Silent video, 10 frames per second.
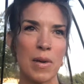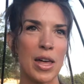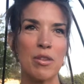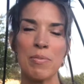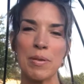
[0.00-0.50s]

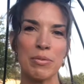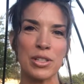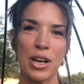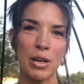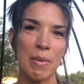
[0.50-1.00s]
other people
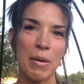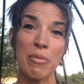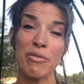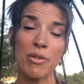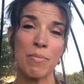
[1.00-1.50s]
talk about
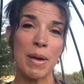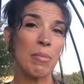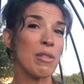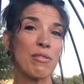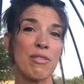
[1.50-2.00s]
before.
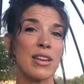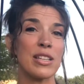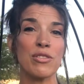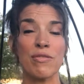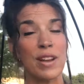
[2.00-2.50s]
Maybe they're
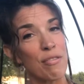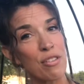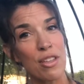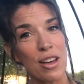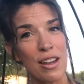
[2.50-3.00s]
things you've
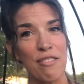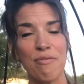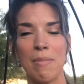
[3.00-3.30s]
never thought of.